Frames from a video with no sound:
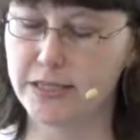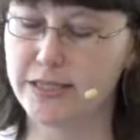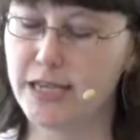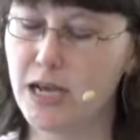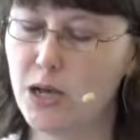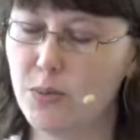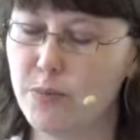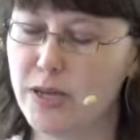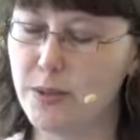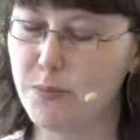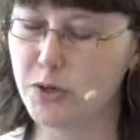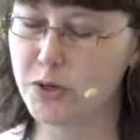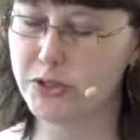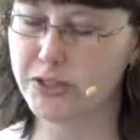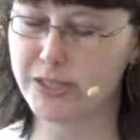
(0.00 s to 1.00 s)
Tell me,
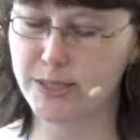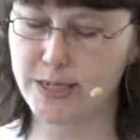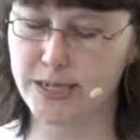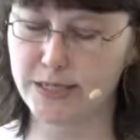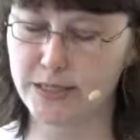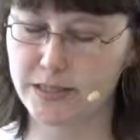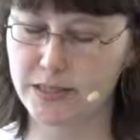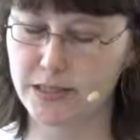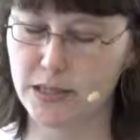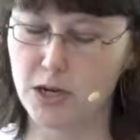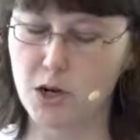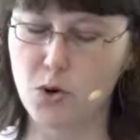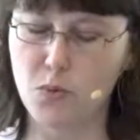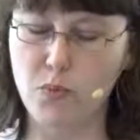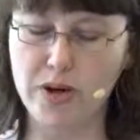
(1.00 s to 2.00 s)
Bird's Nest,
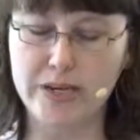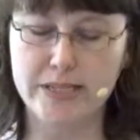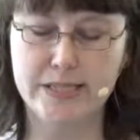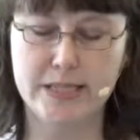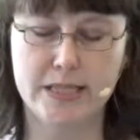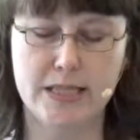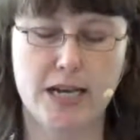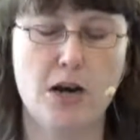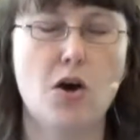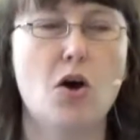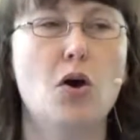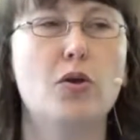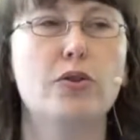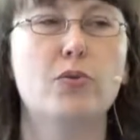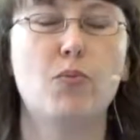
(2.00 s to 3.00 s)
what is it that
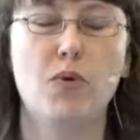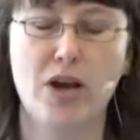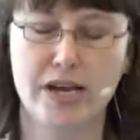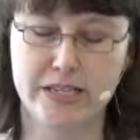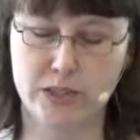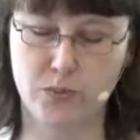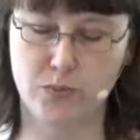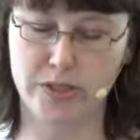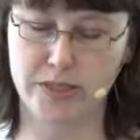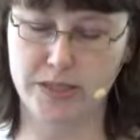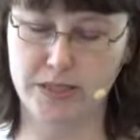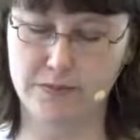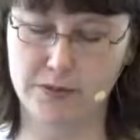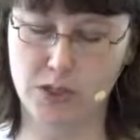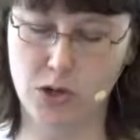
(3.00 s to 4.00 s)
all the wise ones
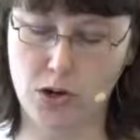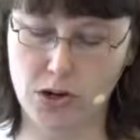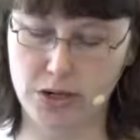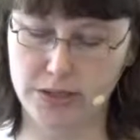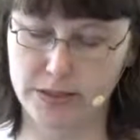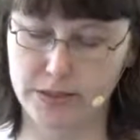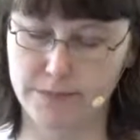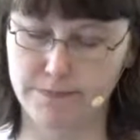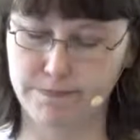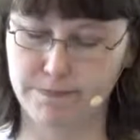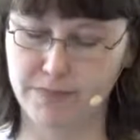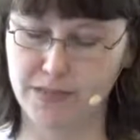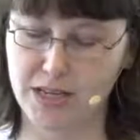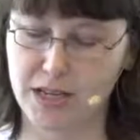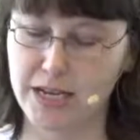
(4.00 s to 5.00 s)
have taught?
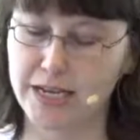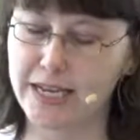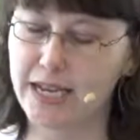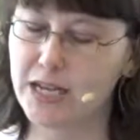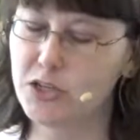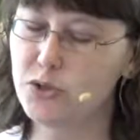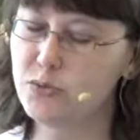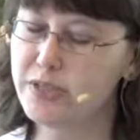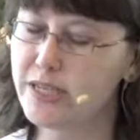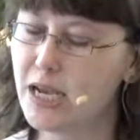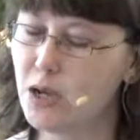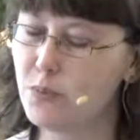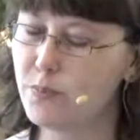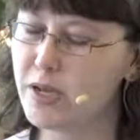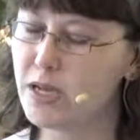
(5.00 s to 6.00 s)
Can you
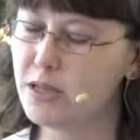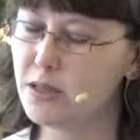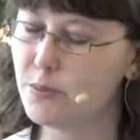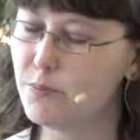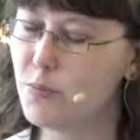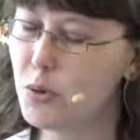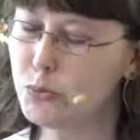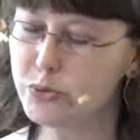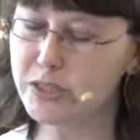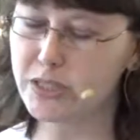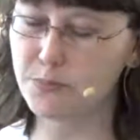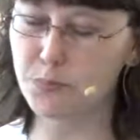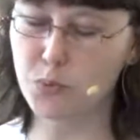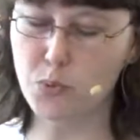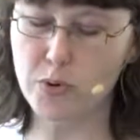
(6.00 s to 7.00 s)
tell me the most
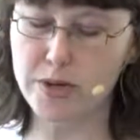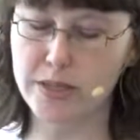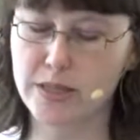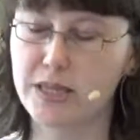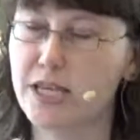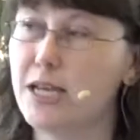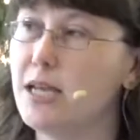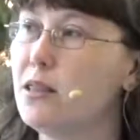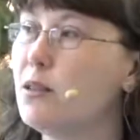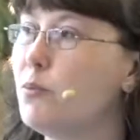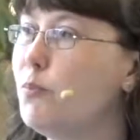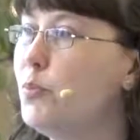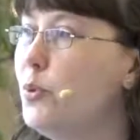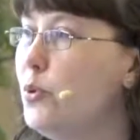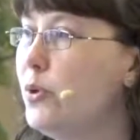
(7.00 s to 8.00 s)
important thing the
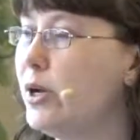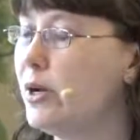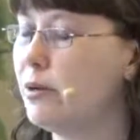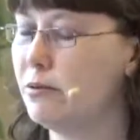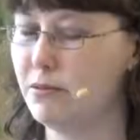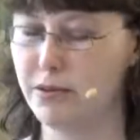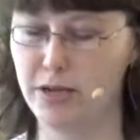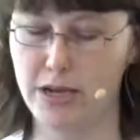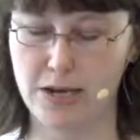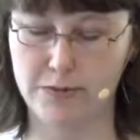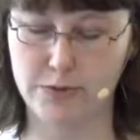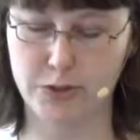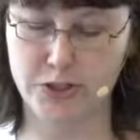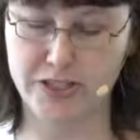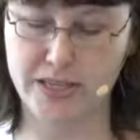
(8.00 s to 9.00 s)
Buddha
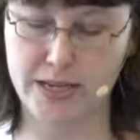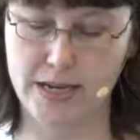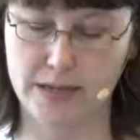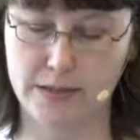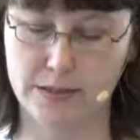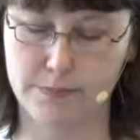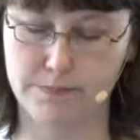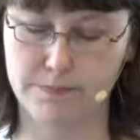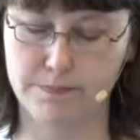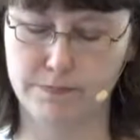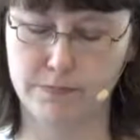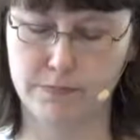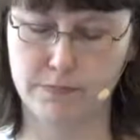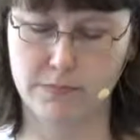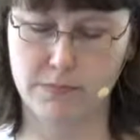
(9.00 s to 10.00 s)
ever said?"
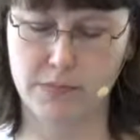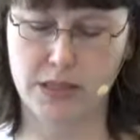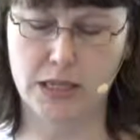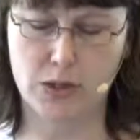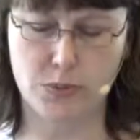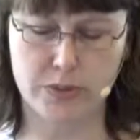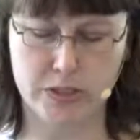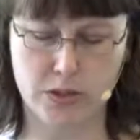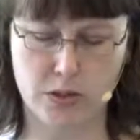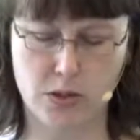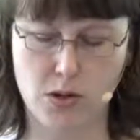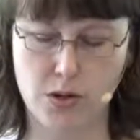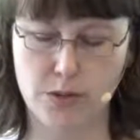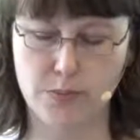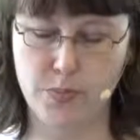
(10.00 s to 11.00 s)
There was a
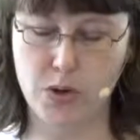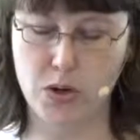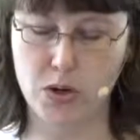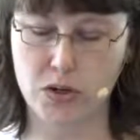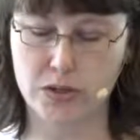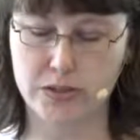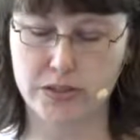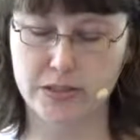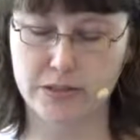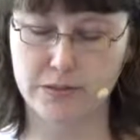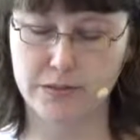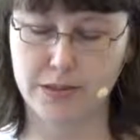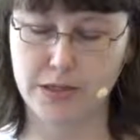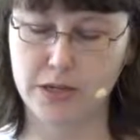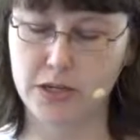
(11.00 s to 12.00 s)
long pause,
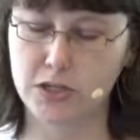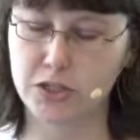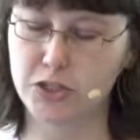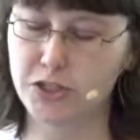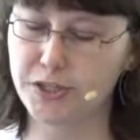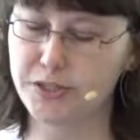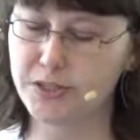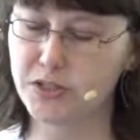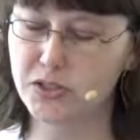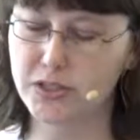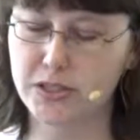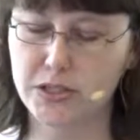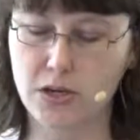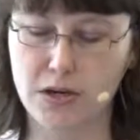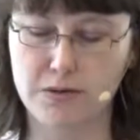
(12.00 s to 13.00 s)
just the
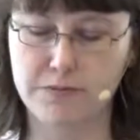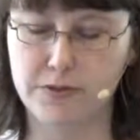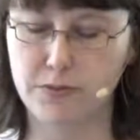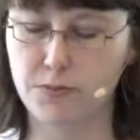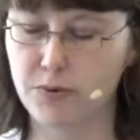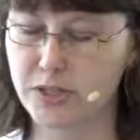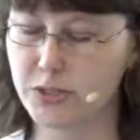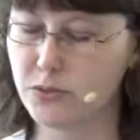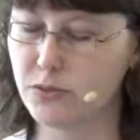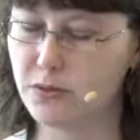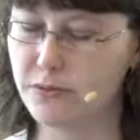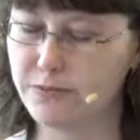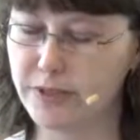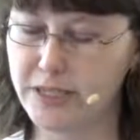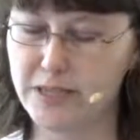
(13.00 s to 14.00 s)
soft
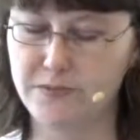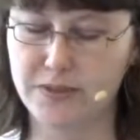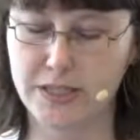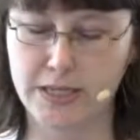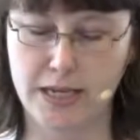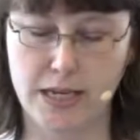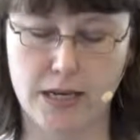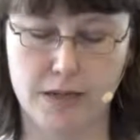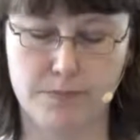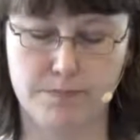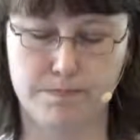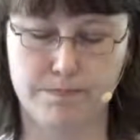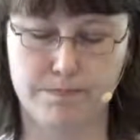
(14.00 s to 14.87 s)
rustle of leaves again.